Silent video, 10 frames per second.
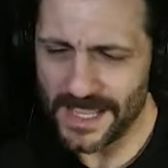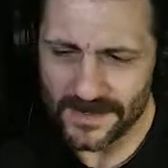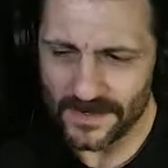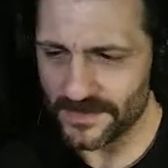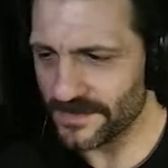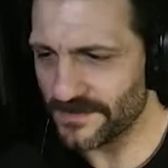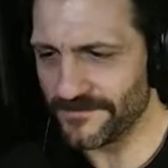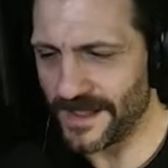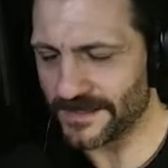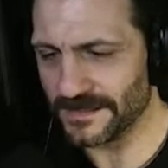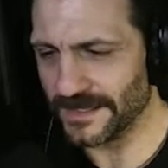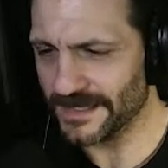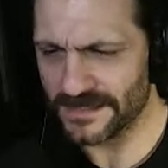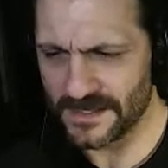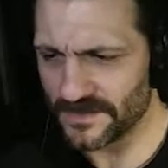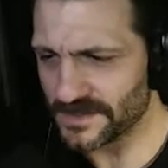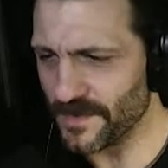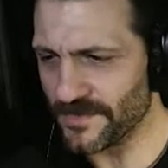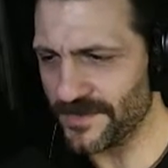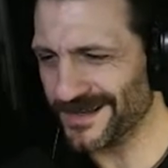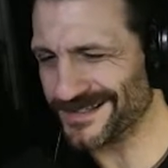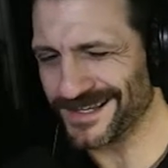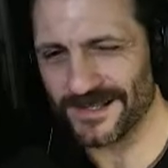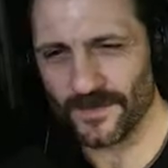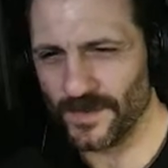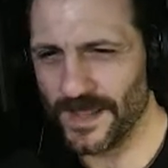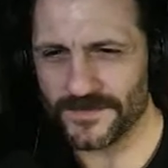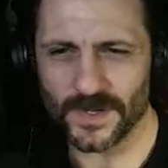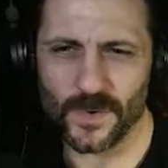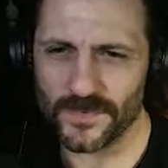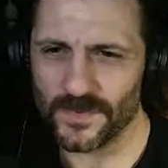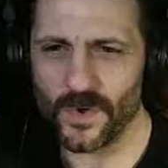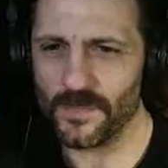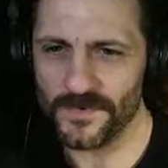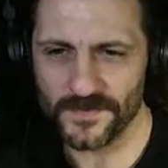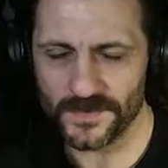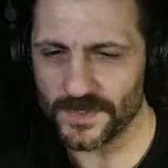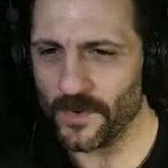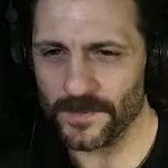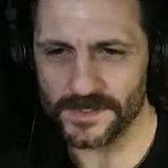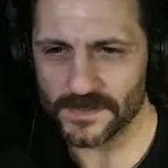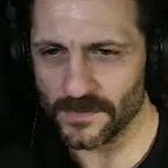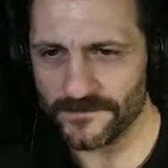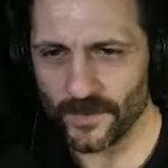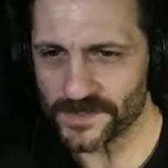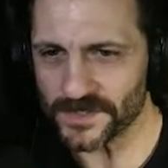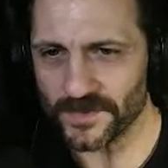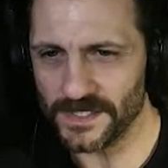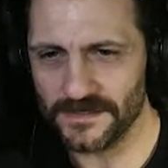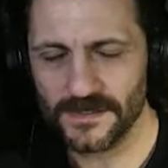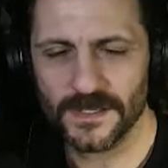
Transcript: Yeah. And other than the fact that like, and then the other small thing is like, we have to go through the whole movie with the whole place called Forest Green,